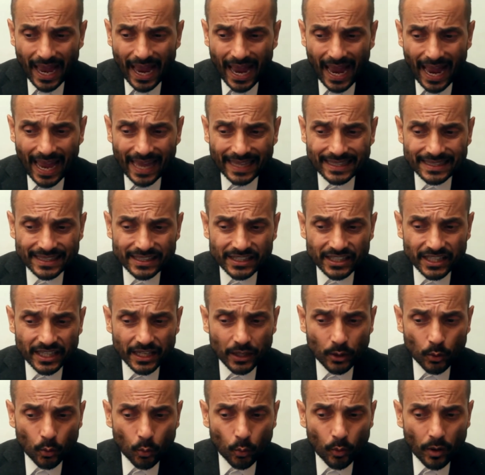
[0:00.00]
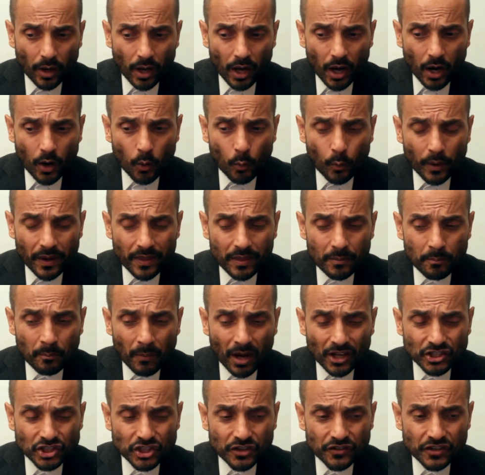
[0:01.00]
and deal with
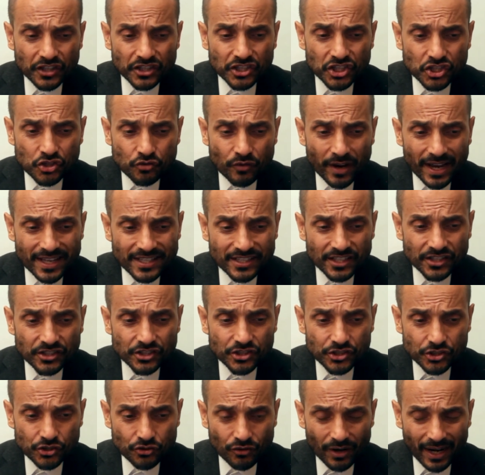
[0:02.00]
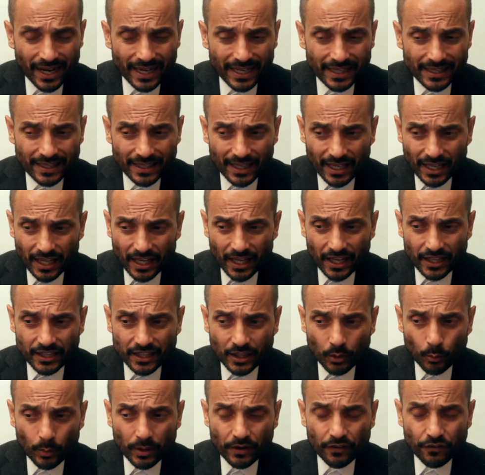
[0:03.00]
much of the stress and strain
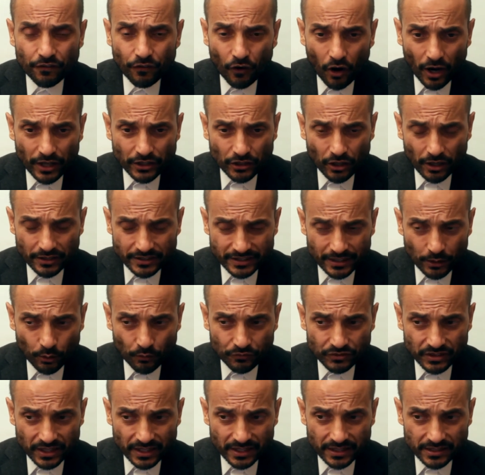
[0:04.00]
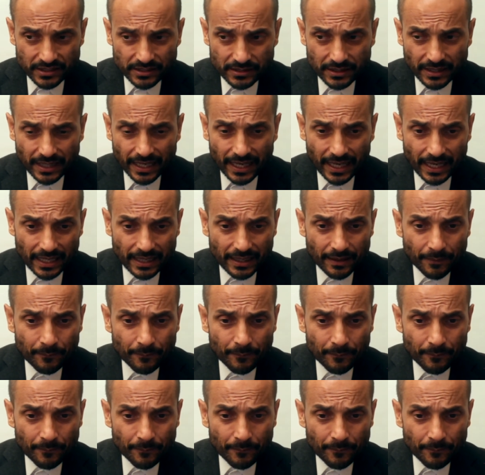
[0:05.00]
that we find ourselves in.